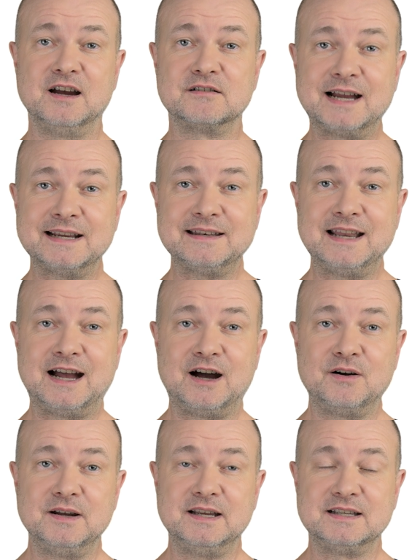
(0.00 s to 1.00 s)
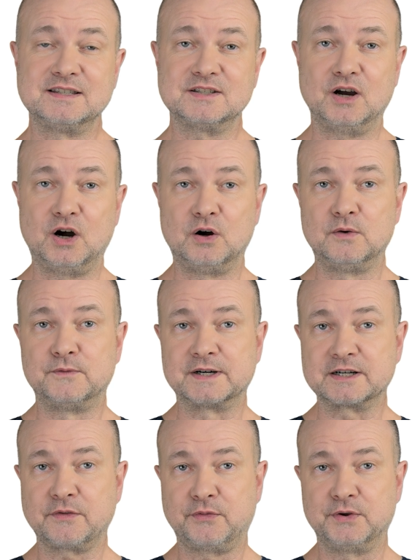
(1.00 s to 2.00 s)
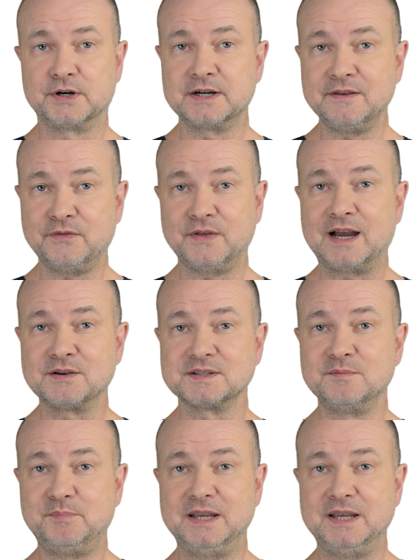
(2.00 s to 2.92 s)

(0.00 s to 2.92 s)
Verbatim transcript: Right now, it's over 30,000